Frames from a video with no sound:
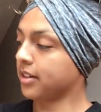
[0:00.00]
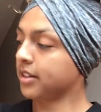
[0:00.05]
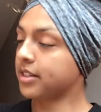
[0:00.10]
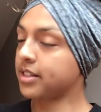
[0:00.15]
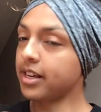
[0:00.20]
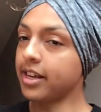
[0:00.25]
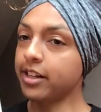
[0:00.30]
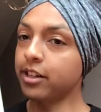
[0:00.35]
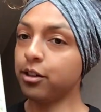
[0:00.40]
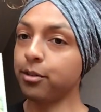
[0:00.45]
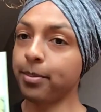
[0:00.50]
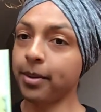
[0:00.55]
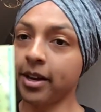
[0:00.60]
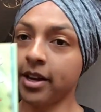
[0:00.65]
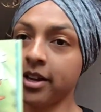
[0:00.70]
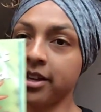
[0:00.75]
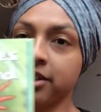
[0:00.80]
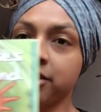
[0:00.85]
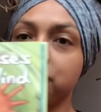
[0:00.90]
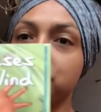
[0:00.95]
Title
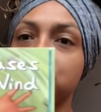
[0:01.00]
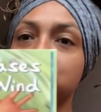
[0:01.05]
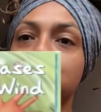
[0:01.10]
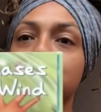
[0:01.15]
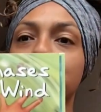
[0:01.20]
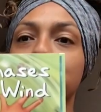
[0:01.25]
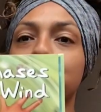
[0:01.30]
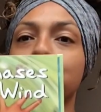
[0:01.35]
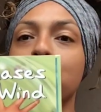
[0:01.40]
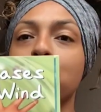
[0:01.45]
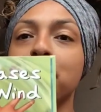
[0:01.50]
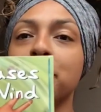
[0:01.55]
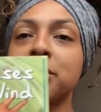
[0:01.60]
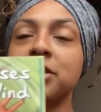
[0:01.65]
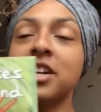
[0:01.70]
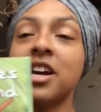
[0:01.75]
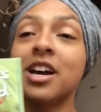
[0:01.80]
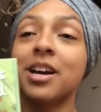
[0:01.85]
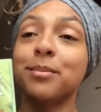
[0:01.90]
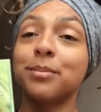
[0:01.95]
page. One more
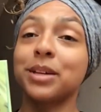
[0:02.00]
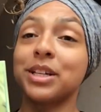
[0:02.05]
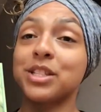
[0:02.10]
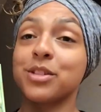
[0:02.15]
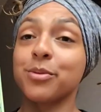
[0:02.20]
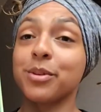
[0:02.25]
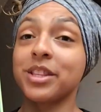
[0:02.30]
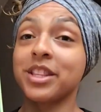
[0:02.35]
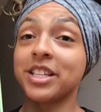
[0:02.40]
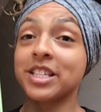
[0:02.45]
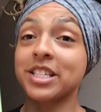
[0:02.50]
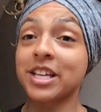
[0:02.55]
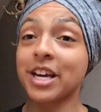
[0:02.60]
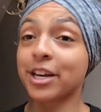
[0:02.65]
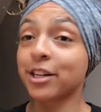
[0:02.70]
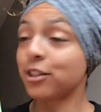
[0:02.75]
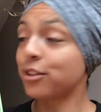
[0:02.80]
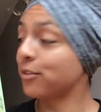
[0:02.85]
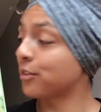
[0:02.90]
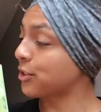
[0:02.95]
time, let's read the
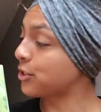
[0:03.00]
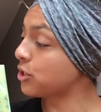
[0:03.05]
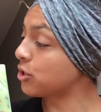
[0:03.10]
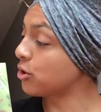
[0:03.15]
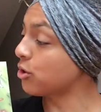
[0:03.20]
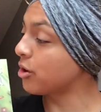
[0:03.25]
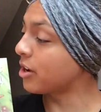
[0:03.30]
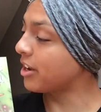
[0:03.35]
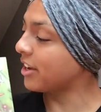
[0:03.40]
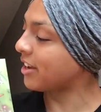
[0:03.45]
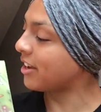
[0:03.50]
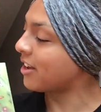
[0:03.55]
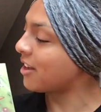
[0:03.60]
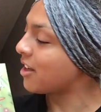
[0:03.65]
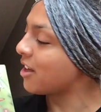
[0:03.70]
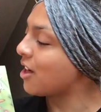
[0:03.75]
title of our story.